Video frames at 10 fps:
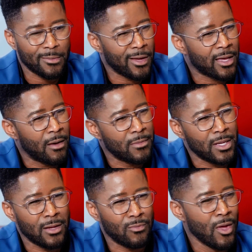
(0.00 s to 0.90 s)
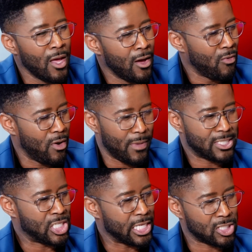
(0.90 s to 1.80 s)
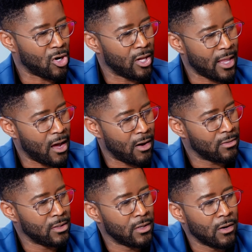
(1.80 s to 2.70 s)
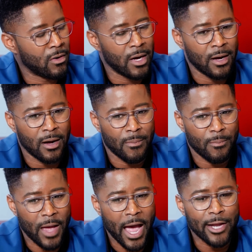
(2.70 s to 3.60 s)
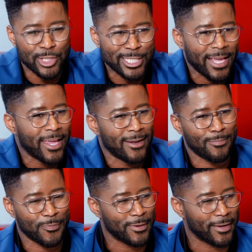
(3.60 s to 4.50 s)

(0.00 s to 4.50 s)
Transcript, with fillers: I'm not coming in with my chest all out, you know. I understand